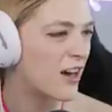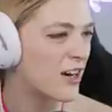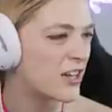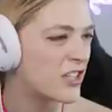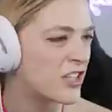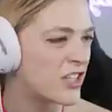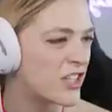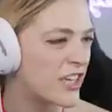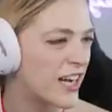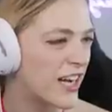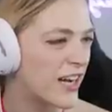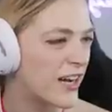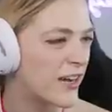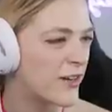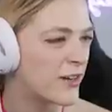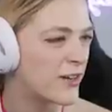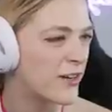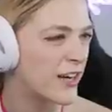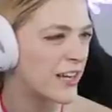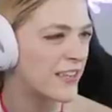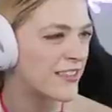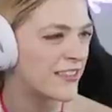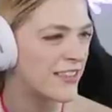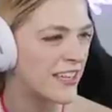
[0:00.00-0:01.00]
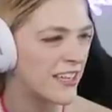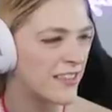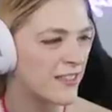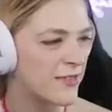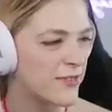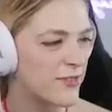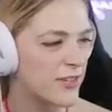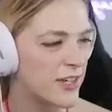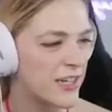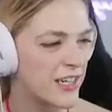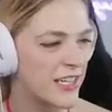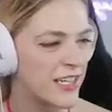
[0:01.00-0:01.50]
Archia, who I'd say is
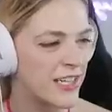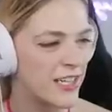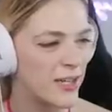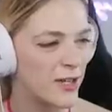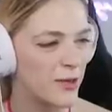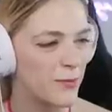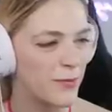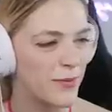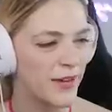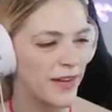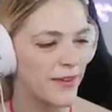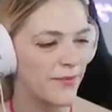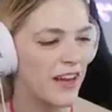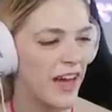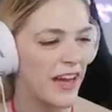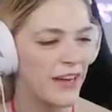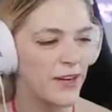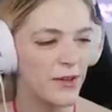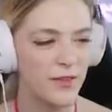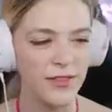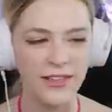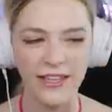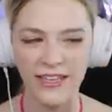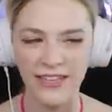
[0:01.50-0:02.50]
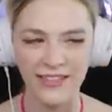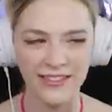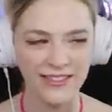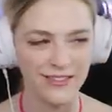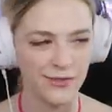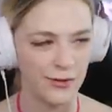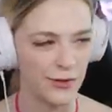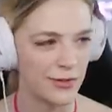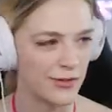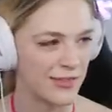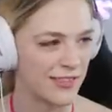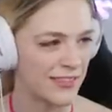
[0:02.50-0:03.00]
very cute, but I don't think it's
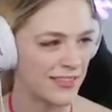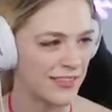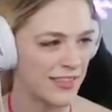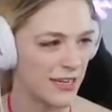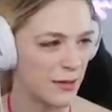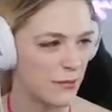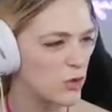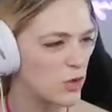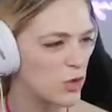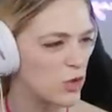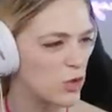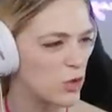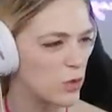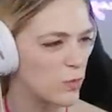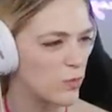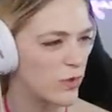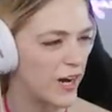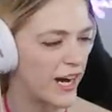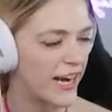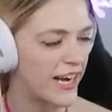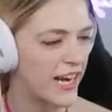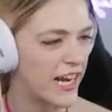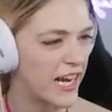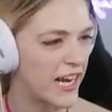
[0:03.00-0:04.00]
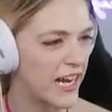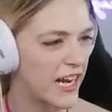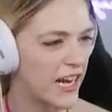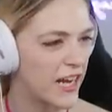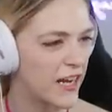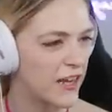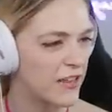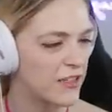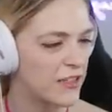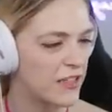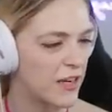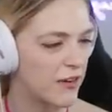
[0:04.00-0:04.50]
Rose's type. Resume writing
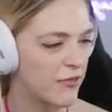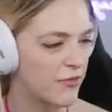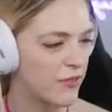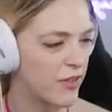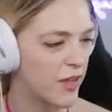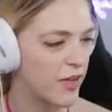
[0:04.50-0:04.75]
Tough